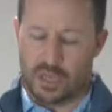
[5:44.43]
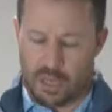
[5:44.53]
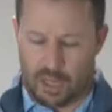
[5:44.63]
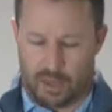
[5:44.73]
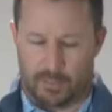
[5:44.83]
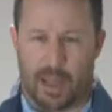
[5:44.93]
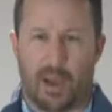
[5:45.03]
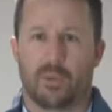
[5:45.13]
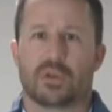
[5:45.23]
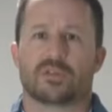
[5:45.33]
I
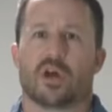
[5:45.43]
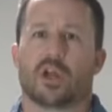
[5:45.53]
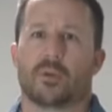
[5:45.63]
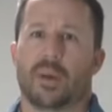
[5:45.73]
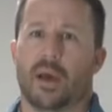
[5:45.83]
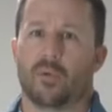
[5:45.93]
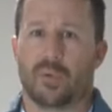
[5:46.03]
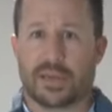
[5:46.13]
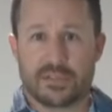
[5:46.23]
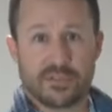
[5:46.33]
want to talk about
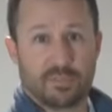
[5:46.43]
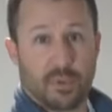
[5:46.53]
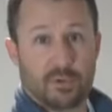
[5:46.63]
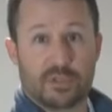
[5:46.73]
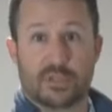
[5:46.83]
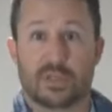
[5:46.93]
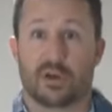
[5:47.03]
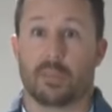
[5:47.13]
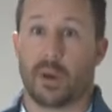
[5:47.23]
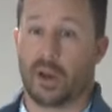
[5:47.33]
range of motion in
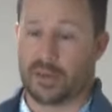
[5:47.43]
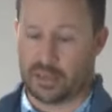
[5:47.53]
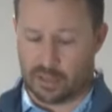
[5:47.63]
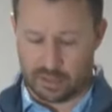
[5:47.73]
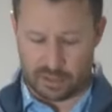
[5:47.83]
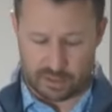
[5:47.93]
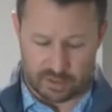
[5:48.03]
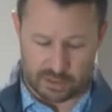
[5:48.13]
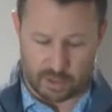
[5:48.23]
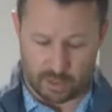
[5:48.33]
our body.
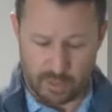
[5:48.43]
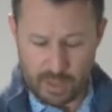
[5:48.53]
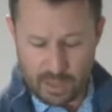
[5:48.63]
So